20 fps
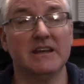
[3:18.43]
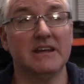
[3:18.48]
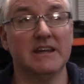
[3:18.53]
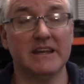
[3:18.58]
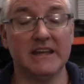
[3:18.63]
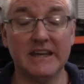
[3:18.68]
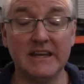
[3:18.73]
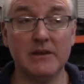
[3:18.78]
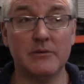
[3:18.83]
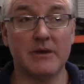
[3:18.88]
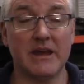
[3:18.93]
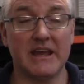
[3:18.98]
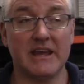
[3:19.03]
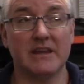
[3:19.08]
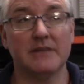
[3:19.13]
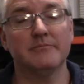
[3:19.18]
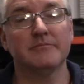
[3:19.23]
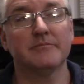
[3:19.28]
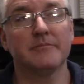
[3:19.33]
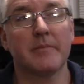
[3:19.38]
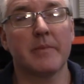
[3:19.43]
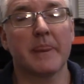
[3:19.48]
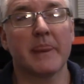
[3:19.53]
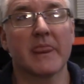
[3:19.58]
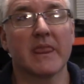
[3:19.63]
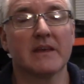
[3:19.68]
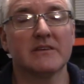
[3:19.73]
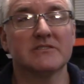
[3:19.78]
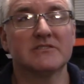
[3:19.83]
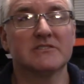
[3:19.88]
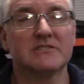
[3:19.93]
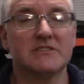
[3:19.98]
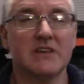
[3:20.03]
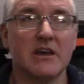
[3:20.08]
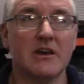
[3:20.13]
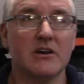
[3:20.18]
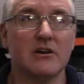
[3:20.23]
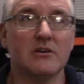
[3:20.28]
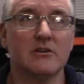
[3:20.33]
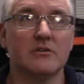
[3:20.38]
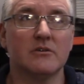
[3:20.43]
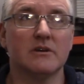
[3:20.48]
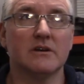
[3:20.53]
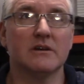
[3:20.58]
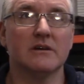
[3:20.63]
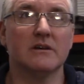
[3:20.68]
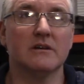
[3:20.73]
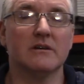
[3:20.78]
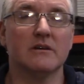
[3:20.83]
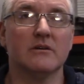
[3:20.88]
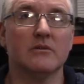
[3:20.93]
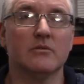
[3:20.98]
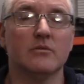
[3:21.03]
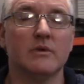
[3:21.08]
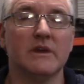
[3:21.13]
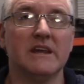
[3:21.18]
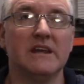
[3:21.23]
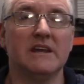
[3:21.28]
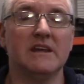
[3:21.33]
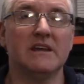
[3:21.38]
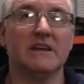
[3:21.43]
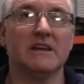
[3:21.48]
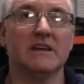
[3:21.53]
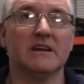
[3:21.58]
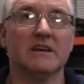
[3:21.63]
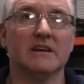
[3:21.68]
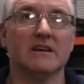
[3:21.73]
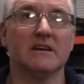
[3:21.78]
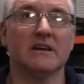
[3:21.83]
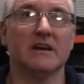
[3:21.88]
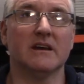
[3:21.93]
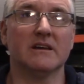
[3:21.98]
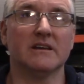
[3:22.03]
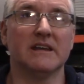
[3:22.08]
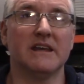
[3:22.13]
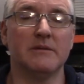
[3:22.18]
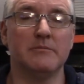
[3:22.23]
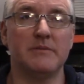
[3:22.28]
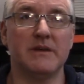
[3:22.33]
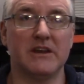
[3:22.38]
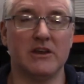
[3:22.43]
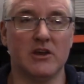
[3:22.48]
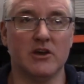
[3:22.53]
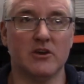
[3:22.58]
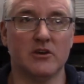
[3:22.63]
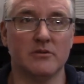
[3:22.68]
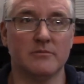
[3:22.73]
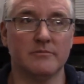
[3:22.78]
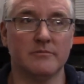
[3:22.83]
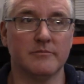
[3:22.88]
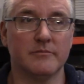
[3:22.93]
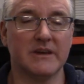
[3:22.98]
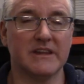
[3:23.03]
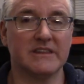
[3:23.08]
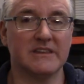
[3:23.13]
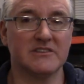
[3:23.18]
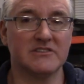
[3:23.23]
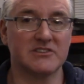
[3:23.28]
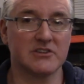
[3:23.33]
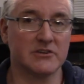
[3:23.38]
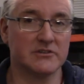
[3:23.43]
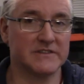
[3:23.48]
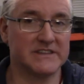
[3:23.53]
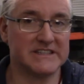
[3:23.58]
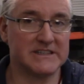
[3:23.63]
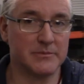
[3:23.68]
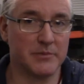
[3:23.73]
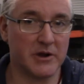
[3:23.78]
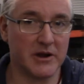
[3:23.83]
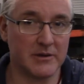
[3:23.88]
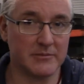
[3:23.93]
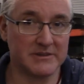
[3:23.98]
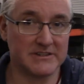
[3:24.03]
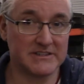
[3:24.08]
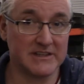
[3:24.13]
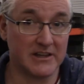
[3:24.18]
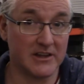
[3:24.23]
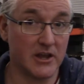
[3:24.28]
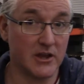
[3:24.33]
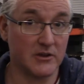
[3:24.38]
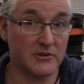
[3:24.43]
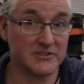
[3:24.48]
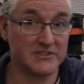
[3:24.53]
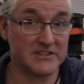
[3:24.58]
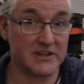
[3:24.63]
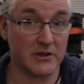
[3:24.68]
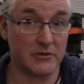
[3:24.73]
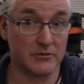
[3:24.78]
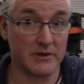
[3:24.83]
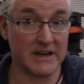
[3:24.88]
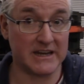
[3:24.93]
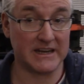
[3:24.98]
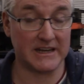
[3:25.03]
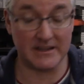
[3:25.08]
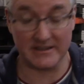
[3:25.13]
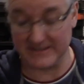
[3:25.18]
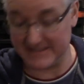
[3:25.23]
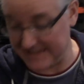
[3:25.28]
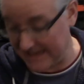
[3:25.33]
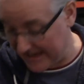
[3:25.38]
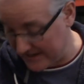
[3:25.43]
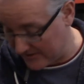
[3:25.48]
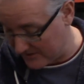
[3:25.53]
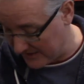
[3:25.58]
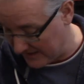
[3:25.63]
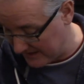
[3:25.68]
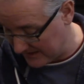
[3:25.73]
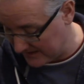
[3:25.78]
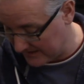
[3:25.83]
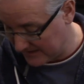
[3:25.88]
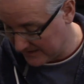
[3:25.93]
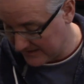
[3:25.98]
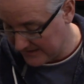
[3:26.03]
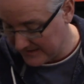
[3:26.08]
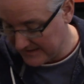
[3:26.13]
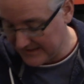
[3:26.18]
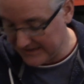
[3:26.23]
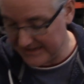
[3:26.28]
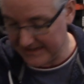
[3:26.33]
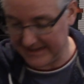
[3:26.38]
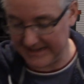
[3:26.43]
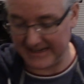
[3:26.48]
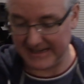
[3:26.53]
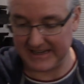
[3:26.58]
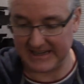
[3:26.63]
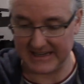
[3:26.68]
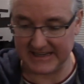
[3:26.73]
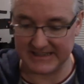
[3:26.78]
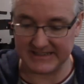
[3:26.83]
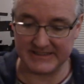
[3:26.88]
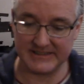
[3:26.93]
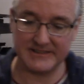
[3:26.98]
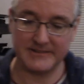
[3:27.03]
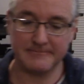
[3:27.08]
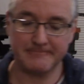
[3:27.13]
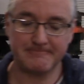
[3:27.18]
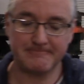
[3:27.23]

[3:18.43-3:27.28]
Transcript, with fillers: Anyway, so we uh, gimp it home, but the service department's closed already on Saturday. And